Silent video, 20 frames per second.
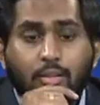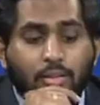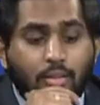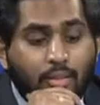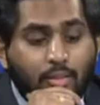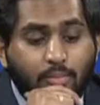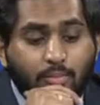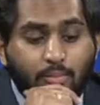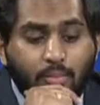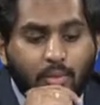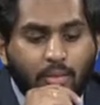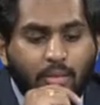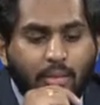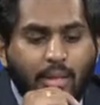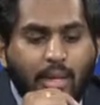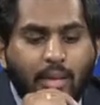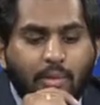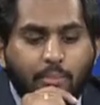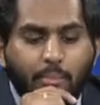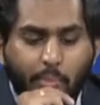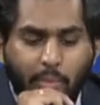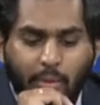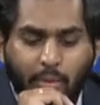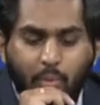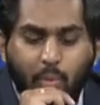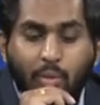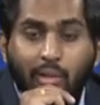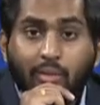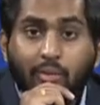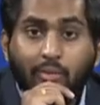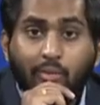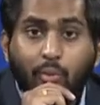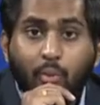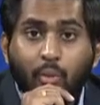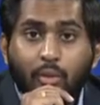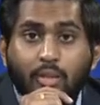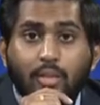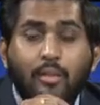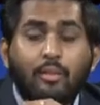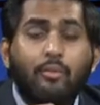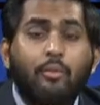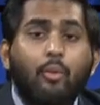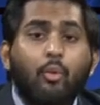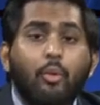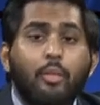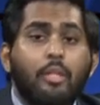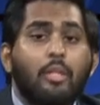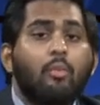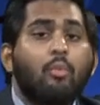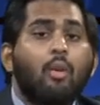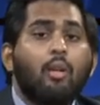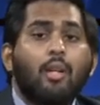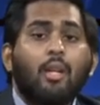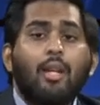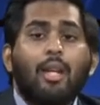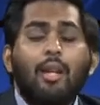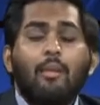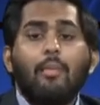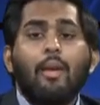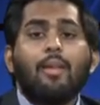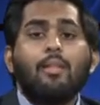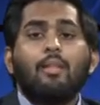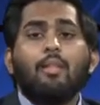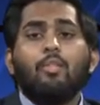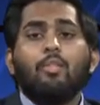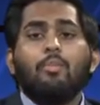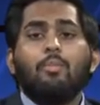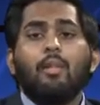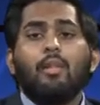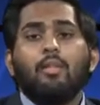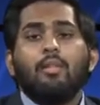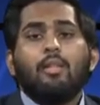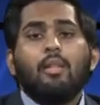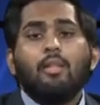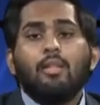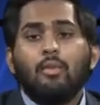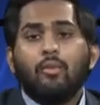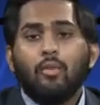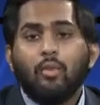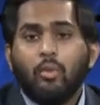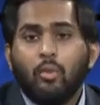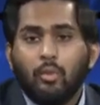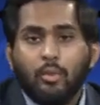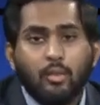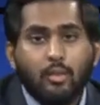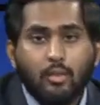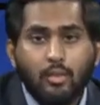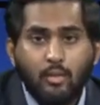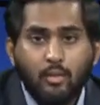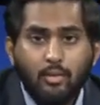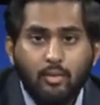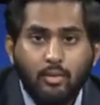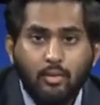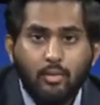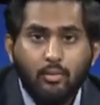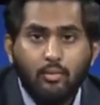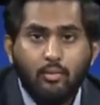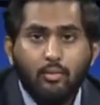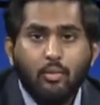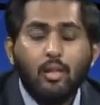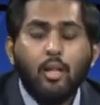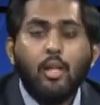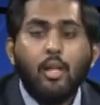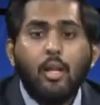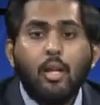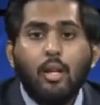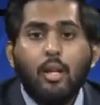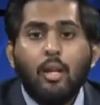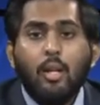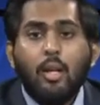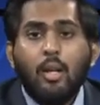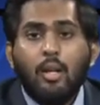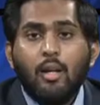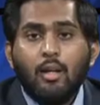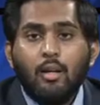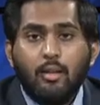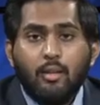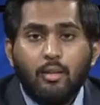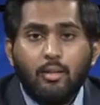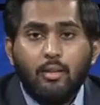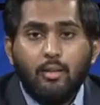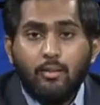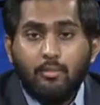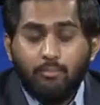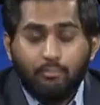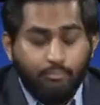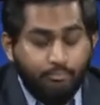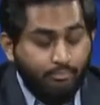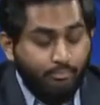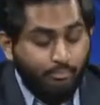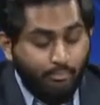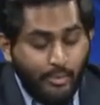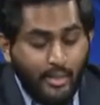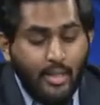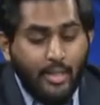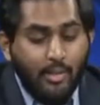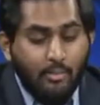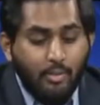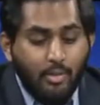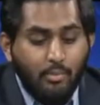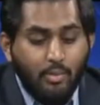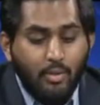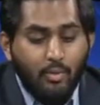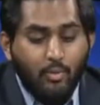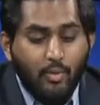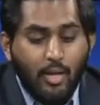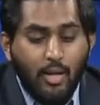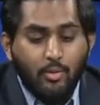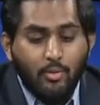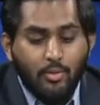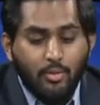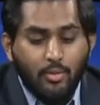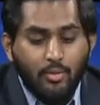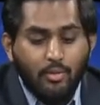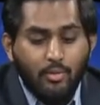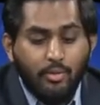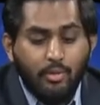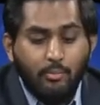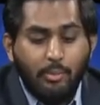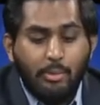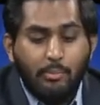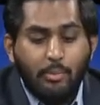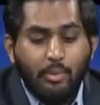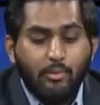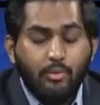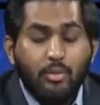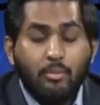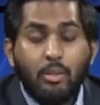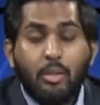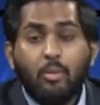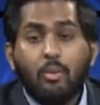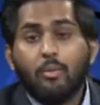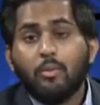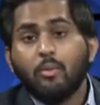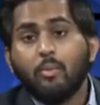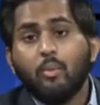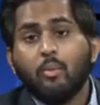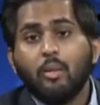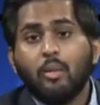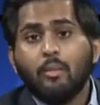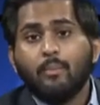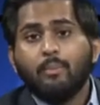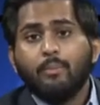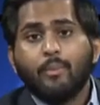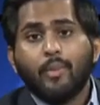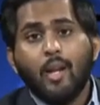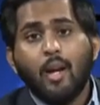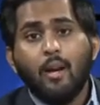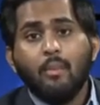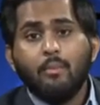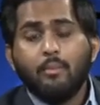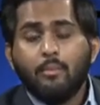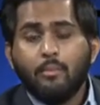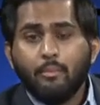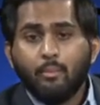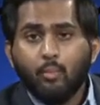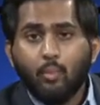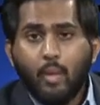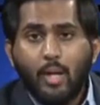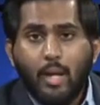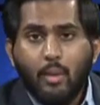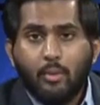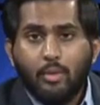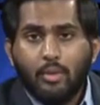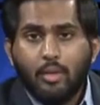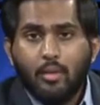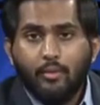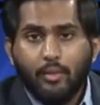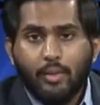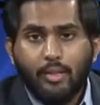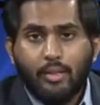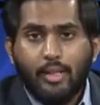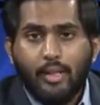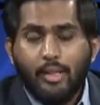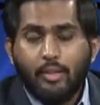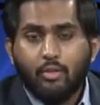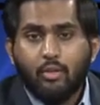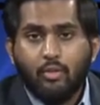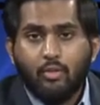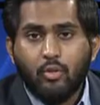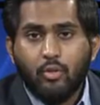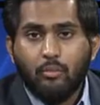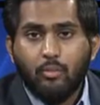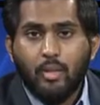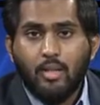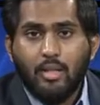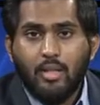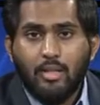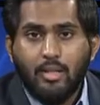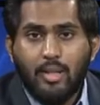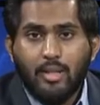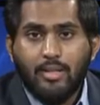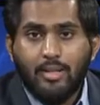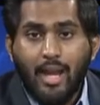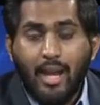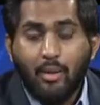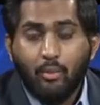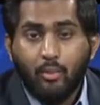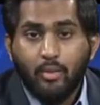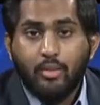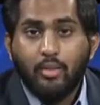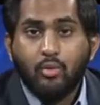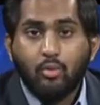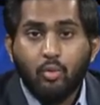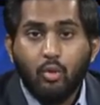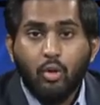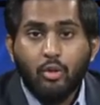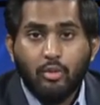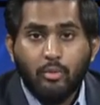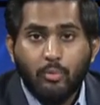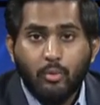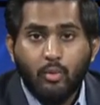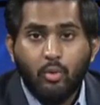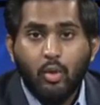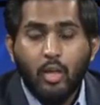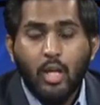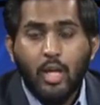A campaign well fought. 14-1, a clear message being sent, of course, to the PNM Tobago Council. The people of Tobago have spoken. When I was covering the elections on Monday night, I was in Roxborough,